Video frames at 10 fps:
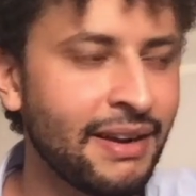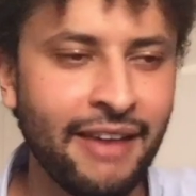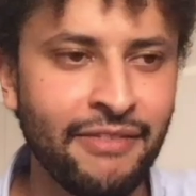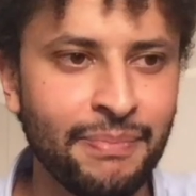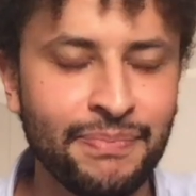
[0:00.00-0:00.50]
you
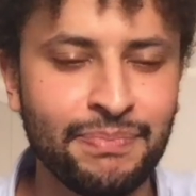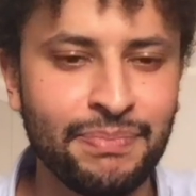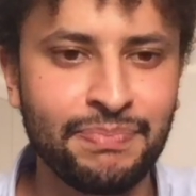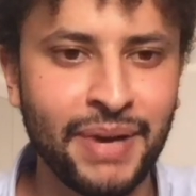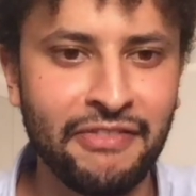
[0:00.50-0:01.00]
have a
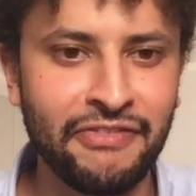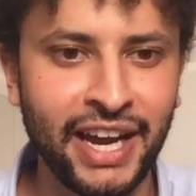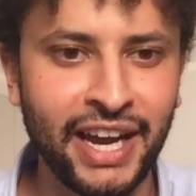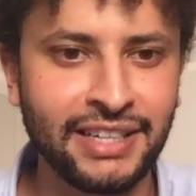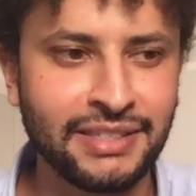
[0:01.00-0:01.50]
better
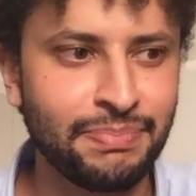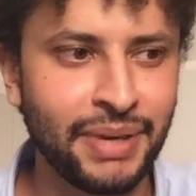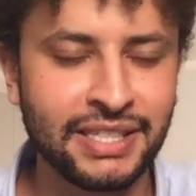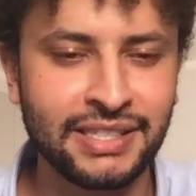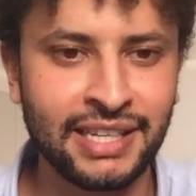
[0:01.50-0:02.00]
face,
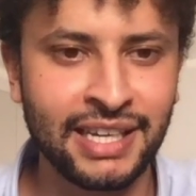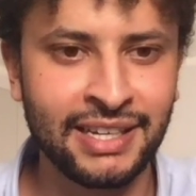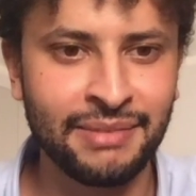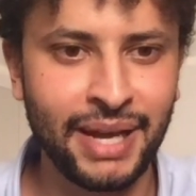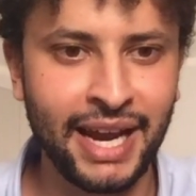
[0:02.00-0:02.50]
better
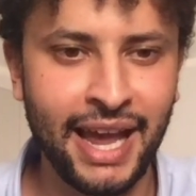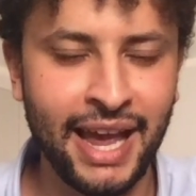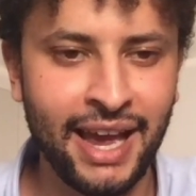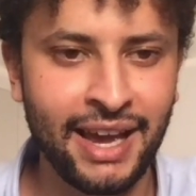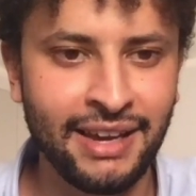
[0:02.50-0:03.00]
skin, better
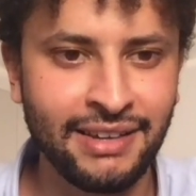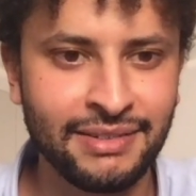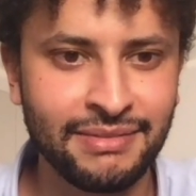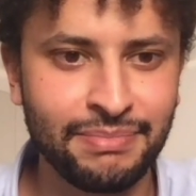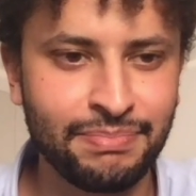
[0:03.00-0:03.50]
hair,
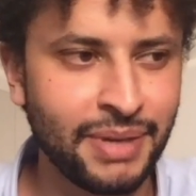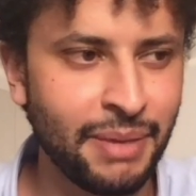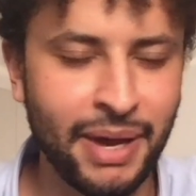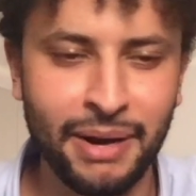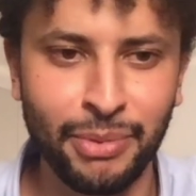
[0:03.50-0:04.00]
be a
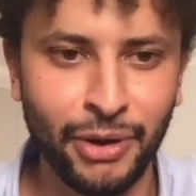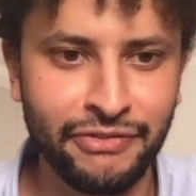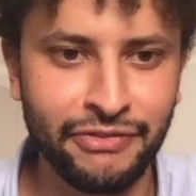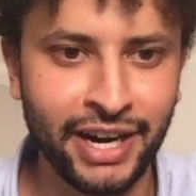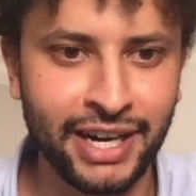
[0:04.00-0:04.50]
better
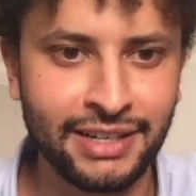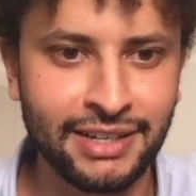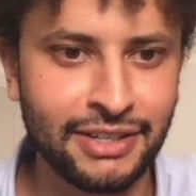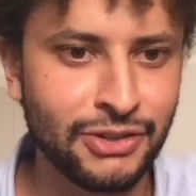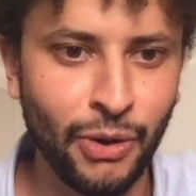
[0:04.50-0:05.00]
boyfriend.
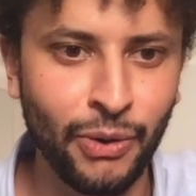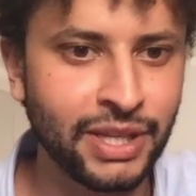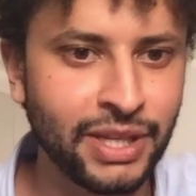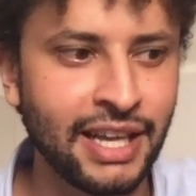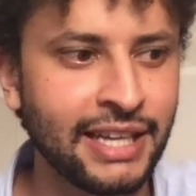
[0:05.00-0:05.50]
Yeah. There's all
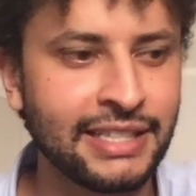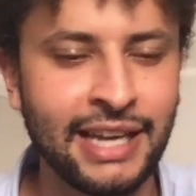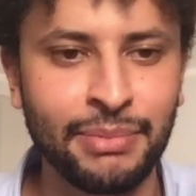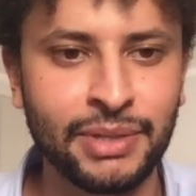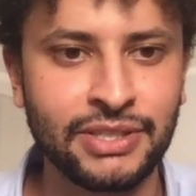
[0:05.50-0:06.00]
these like
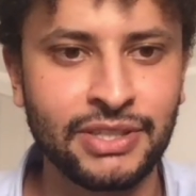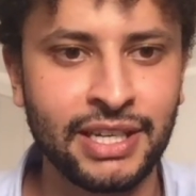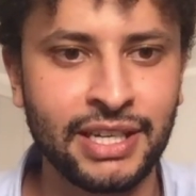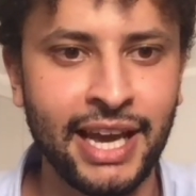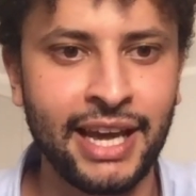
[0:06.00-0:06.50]
tablets you
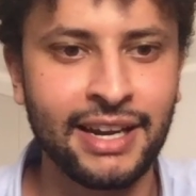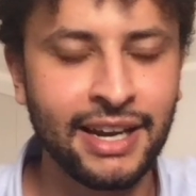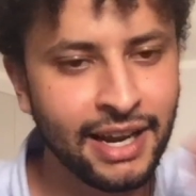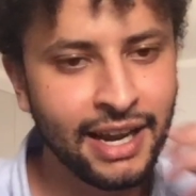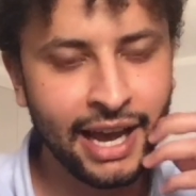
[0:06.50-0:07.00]
can get,
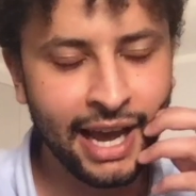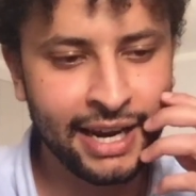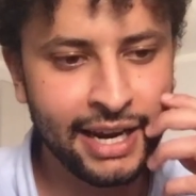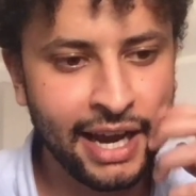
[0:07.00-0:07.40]
and